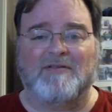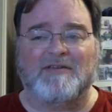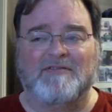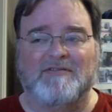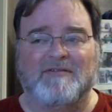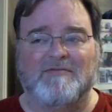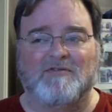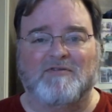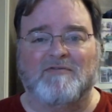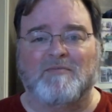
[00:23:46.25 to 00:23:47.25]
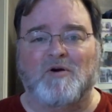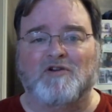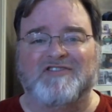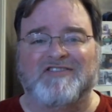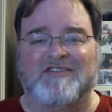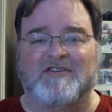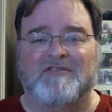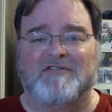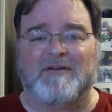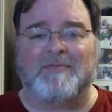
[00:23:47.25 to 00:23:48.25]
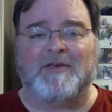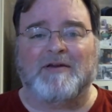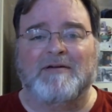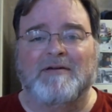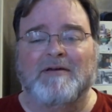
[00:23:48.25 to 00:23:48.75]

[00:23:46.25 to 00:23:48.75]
unless it's some sort of emergency or something.